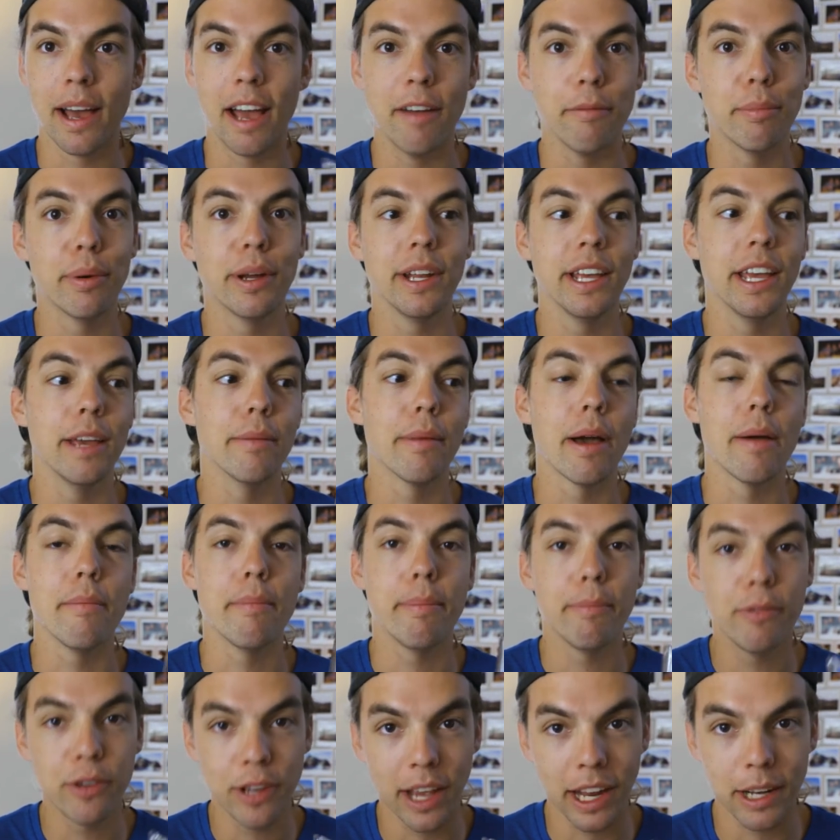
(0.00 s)
I put it in my
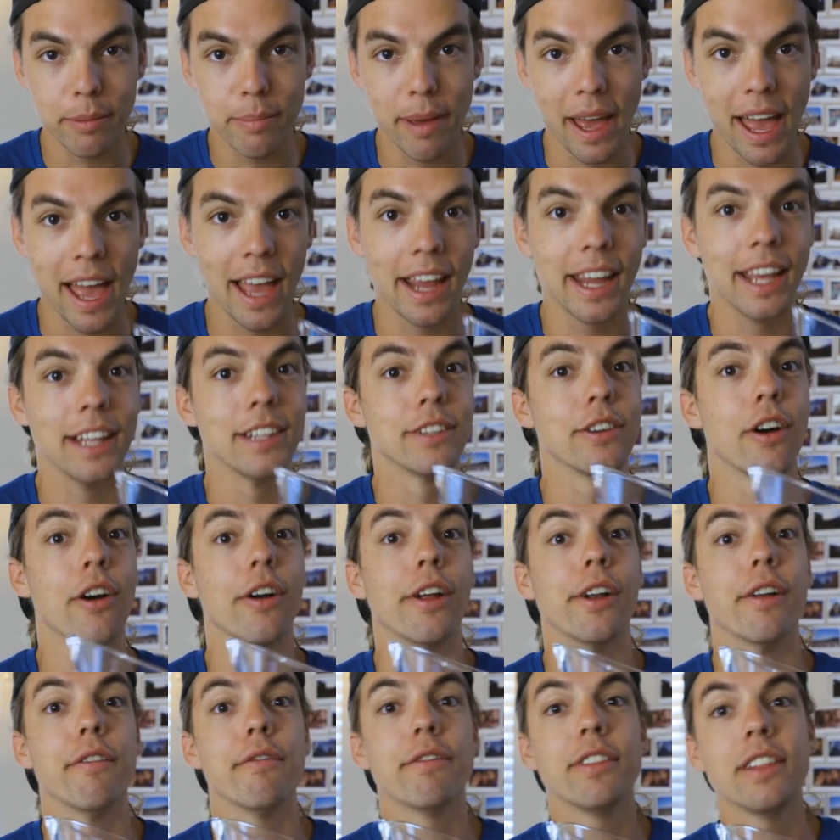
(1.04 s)
checked bag. It's
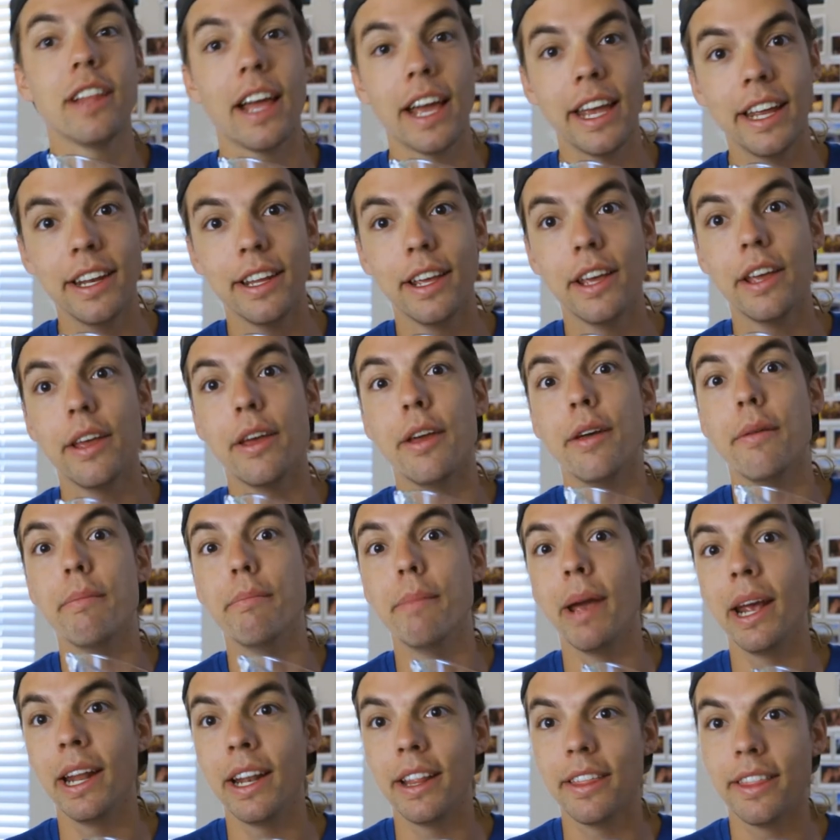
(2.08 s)
gone on a flight,
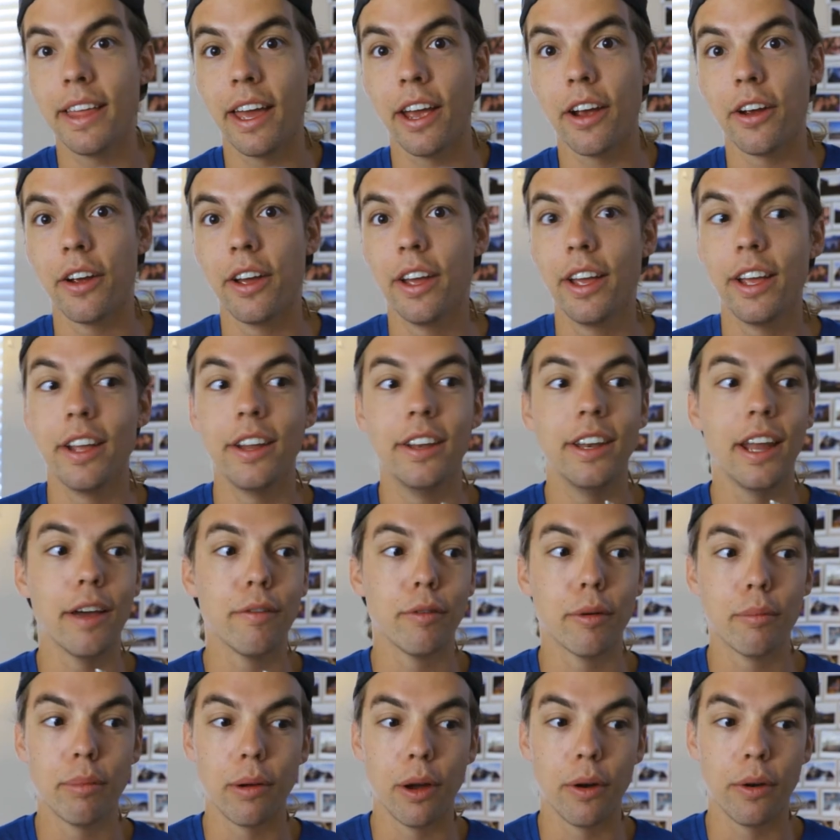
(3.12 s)
made it there,
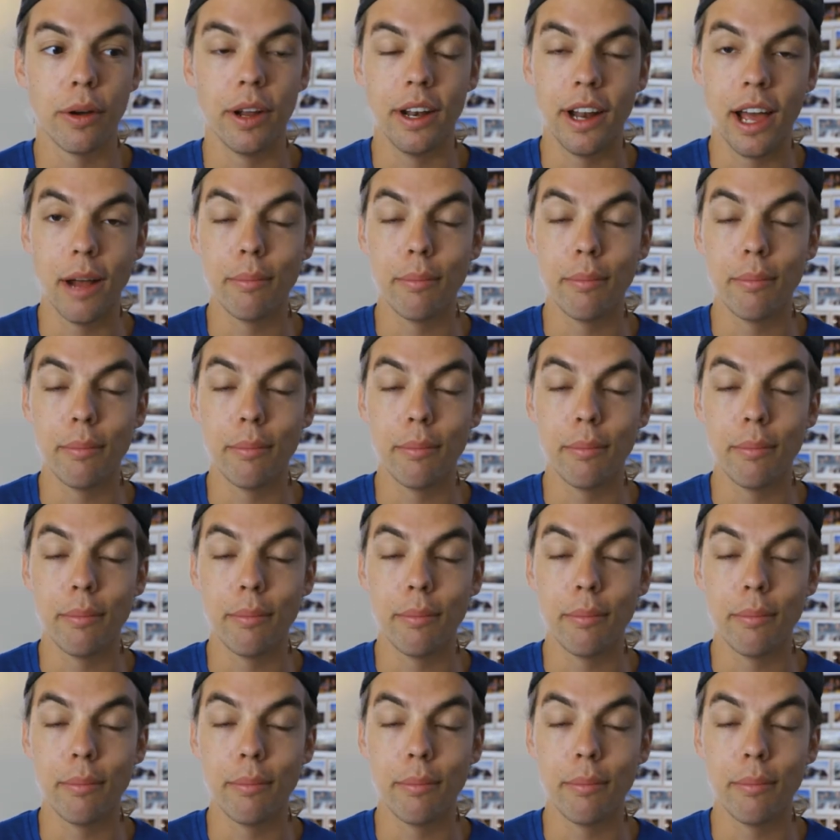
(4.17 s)
never broken.